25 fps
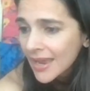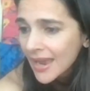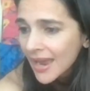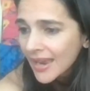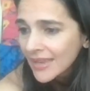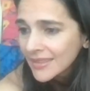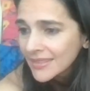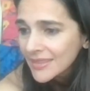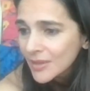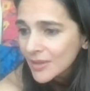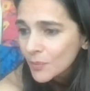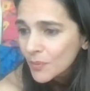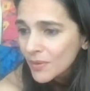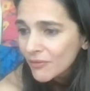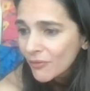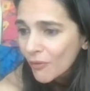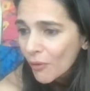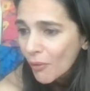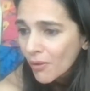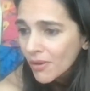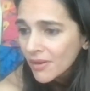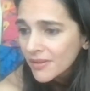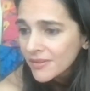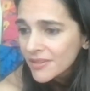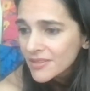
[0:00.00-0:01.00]
I think we've
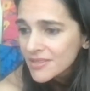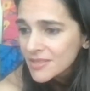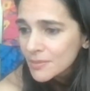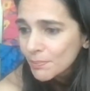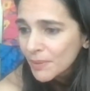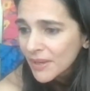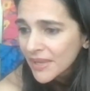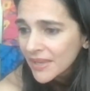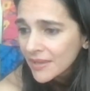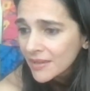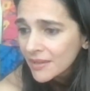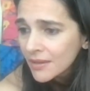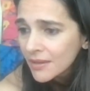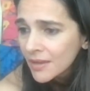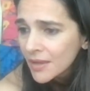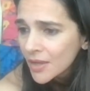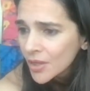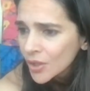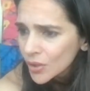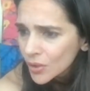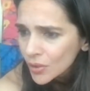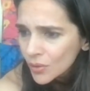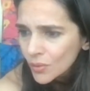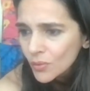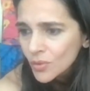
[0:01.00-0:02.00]
all displayed
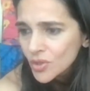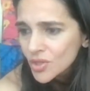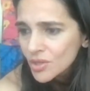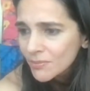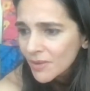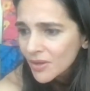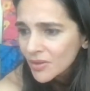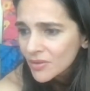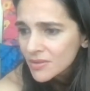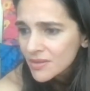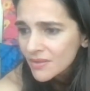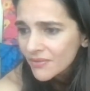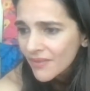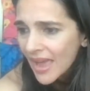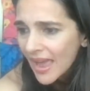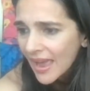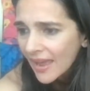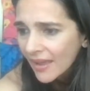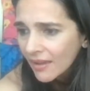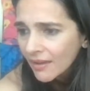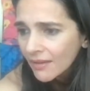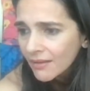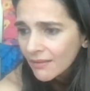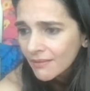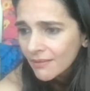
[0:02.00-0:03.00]
huge amounts of
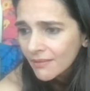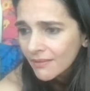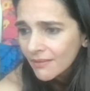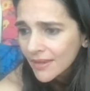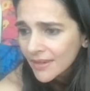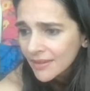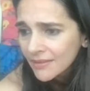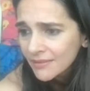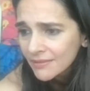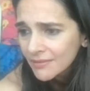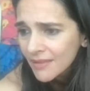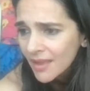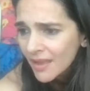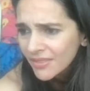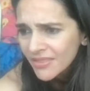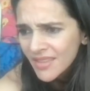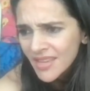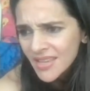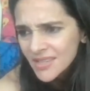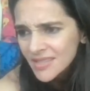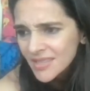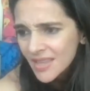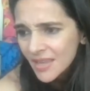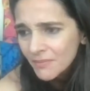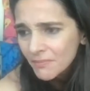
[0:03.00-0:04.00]
anger and
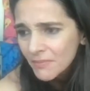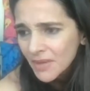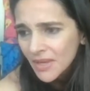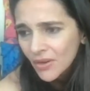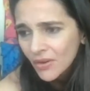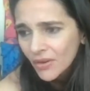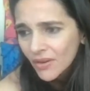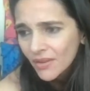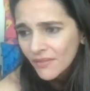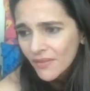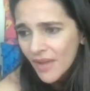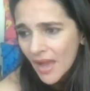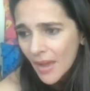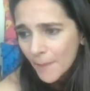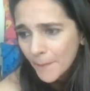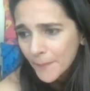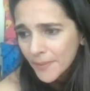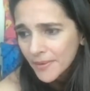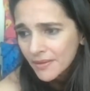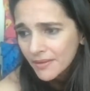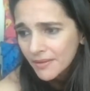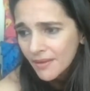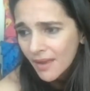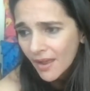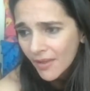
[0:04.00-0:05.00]
things that may not have
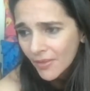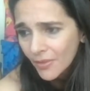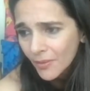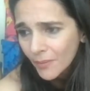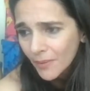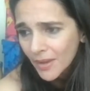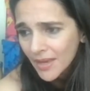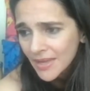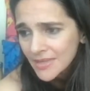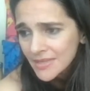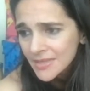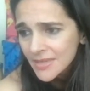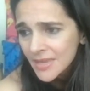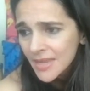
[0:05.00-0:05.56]
happened otherwise.